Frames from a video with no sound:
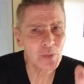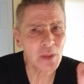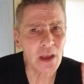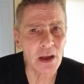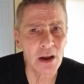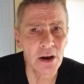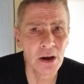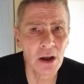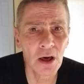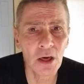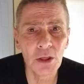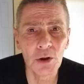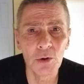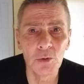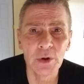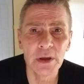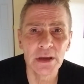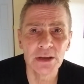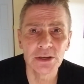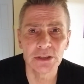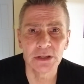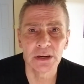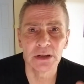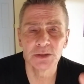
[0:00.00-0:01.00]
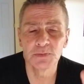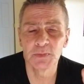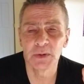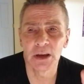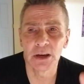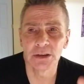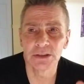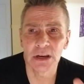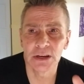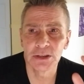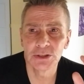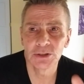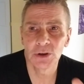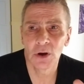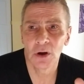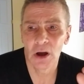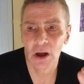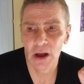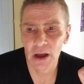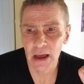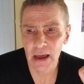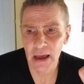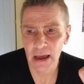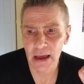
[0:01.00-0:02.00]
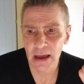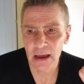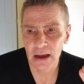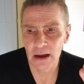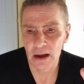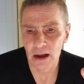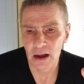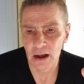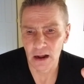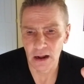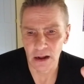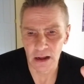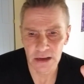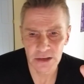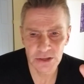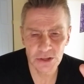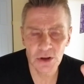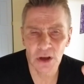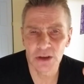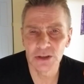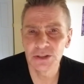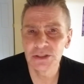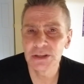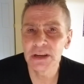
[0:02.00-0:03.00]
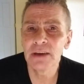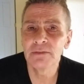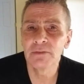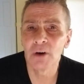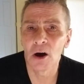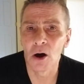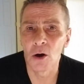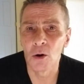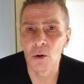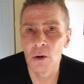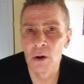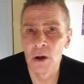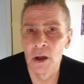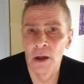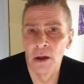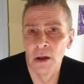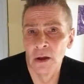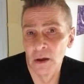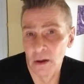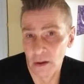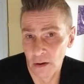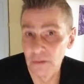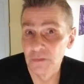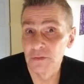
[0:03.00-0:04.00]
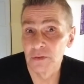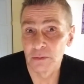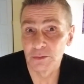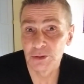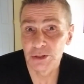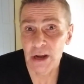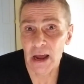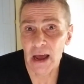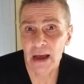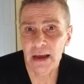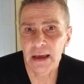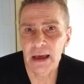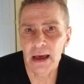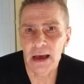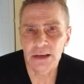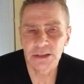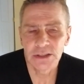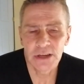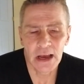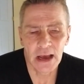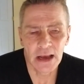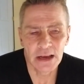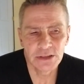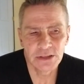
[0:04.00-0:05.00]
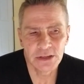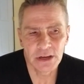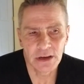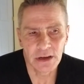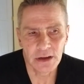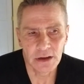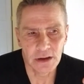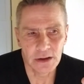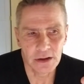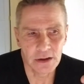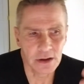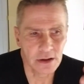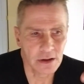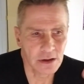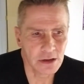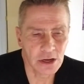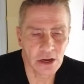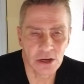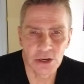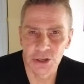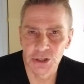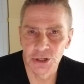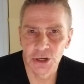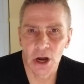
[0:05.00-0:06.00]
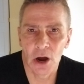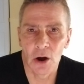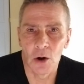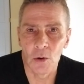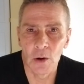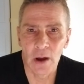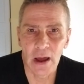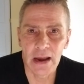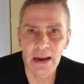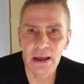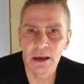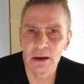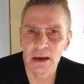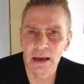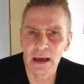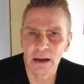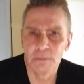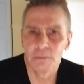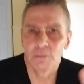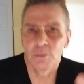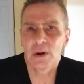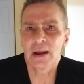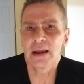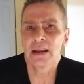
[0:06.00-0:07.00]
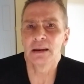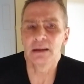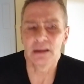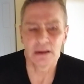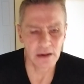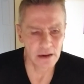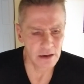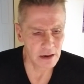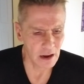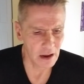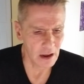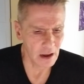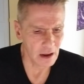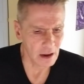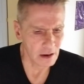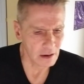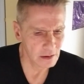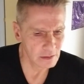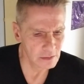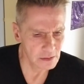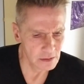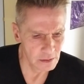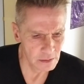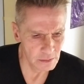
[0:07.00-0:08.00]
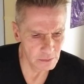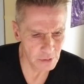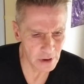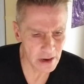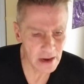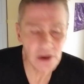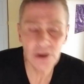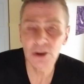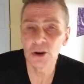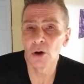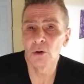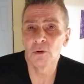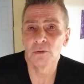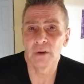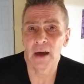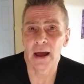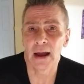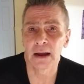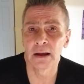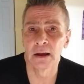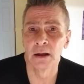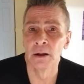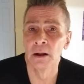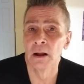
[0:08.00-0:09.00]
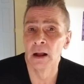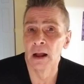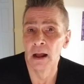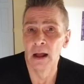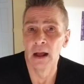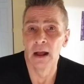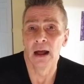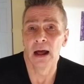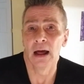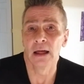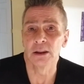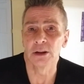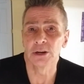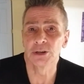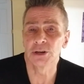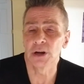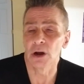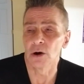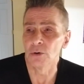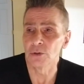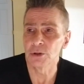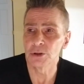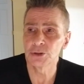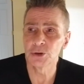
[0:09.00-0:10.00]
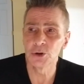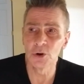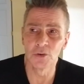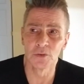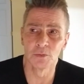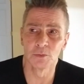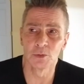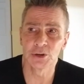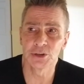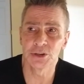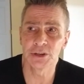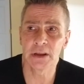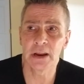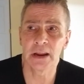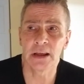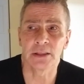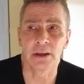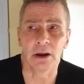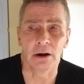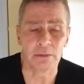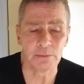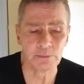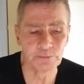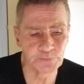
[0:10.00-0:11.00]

Another reason is because I saw Steve-O from Jackass has a show, and he had Brandon Novak on the show. The two of them are sitting there,